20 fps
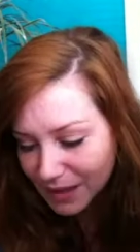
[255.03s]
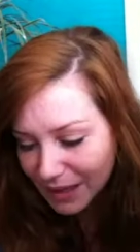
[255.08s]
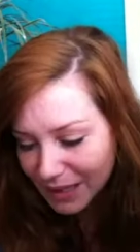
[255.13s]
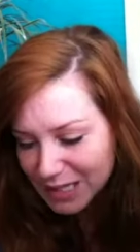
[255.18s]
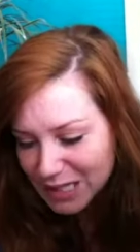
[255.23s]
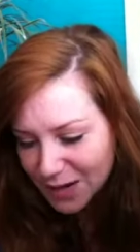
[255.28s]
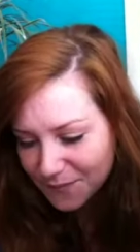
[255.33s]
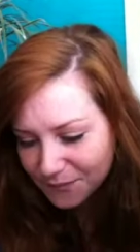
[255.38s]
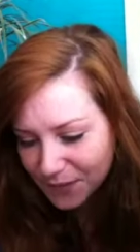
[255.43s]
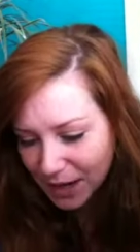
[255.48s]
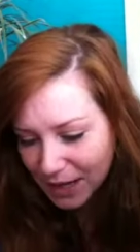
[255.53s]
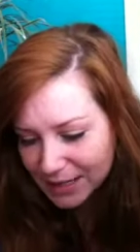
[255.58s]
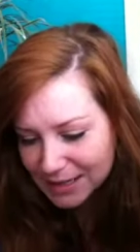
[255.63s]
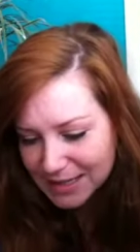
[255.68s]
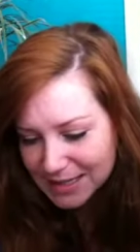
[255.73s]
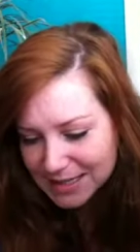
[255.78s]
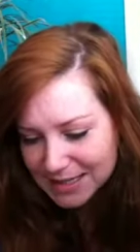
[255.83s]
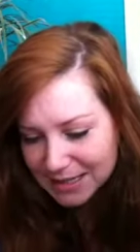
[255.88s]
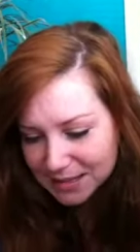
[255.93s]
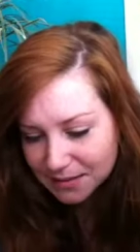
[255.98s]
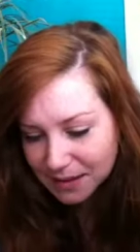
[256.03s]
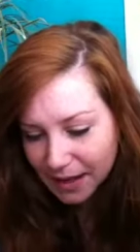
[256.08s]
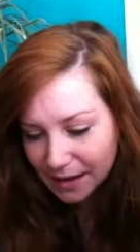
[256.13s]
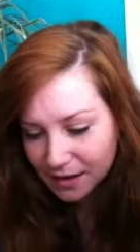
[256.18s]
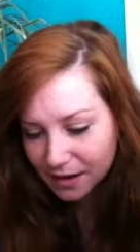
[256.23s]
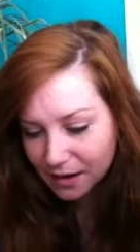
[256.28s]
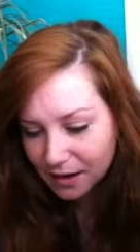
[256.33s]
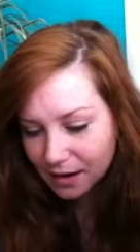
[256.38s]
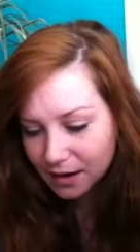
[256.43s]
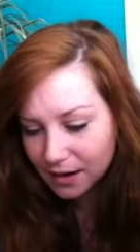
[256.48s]
to find this
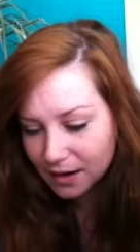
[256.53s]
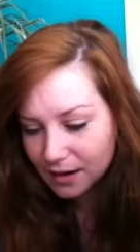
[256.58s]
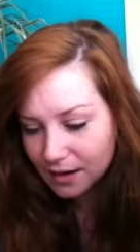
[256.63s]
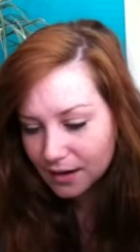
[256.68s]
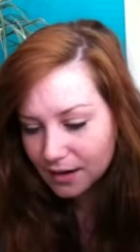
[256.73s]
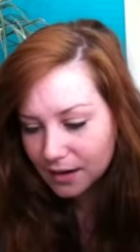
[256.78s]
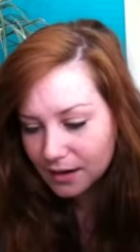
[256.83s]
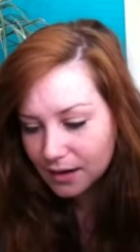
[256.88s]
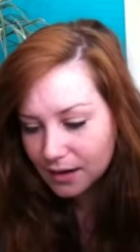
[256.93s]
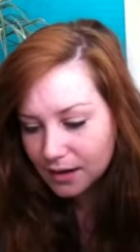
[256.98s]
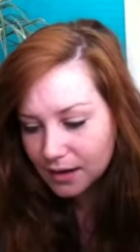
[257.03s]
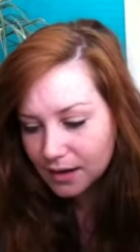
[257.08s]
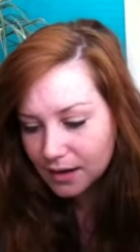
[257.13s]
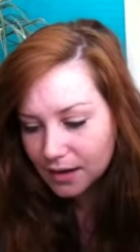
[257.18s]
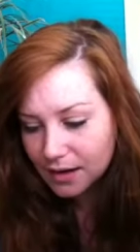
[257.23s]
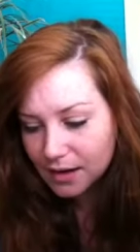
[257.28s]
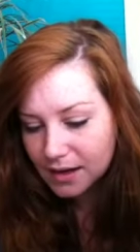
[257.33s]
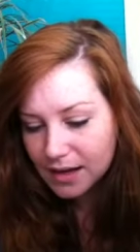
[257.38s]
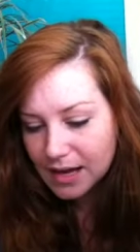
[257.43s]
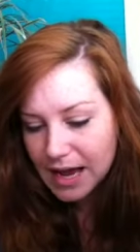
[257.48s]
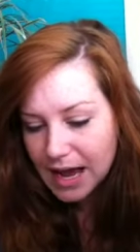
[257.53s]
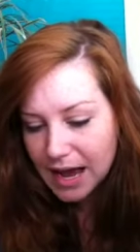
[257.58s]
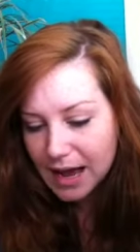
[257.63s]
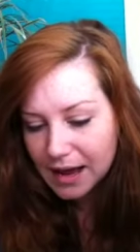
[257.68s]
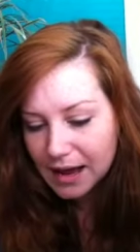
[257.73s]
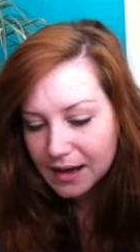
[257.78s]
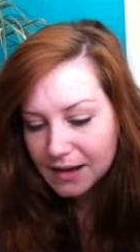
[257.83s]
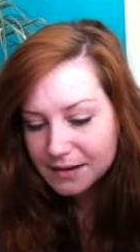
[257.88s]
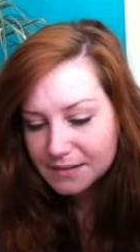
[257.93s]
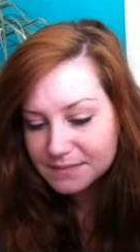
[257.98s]
letter
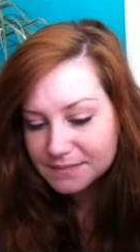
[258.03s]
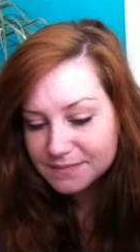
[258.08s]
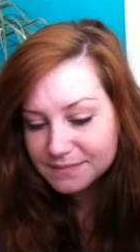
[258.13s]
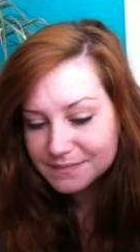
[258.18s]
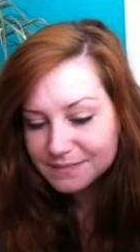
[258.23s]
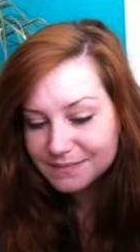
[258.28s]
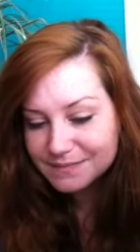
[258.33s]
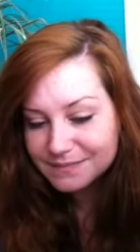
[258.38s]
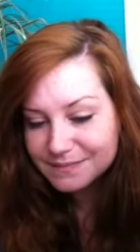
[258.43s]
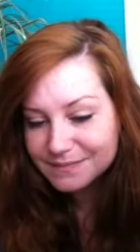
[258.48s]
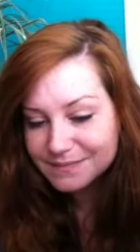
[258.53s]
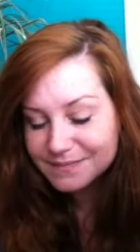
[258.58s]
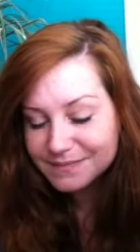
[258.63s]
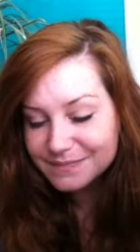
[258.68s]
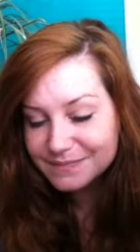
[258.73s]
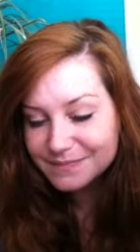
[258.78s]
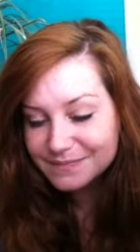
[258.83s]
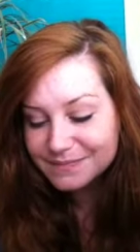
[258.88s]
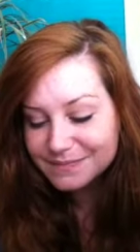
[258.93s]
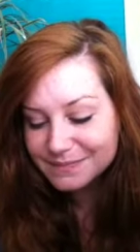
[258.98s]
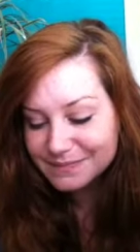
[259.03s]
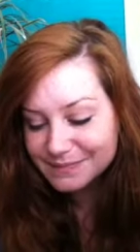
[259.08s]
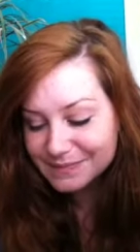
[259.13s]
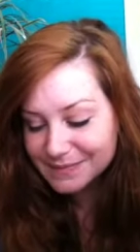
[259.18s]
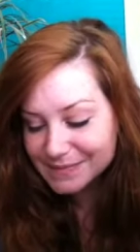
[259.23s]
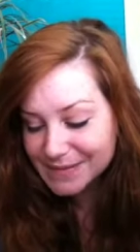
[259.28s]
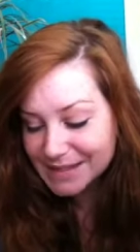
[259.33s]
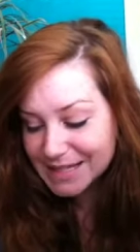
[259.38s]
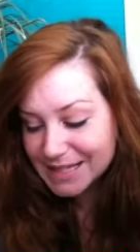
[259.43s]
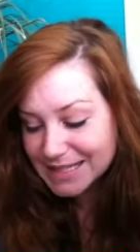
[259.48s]
um,
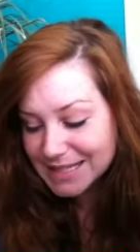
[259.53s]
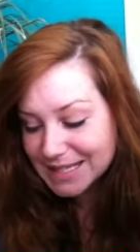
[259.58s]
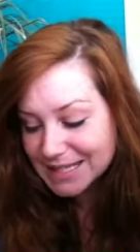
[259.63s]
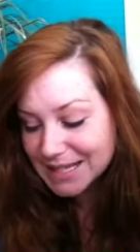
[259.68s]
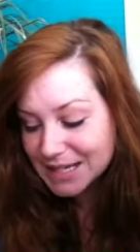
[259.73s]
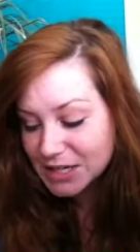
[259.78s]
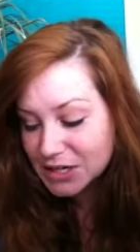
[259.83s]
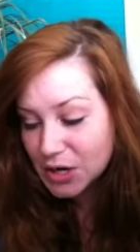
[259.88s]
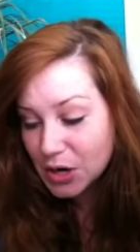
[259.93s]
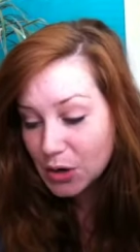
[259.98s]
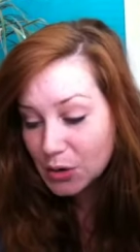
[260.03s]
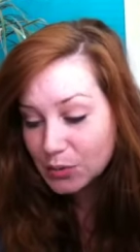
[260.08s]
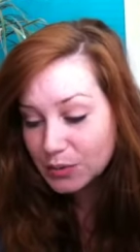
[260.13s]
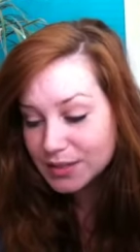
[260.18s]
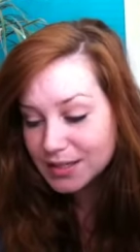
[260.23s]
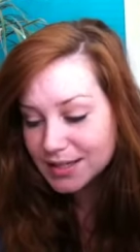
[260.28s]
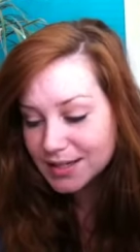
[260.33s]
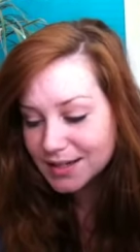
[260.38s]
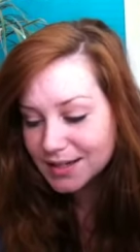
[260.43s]
this is a note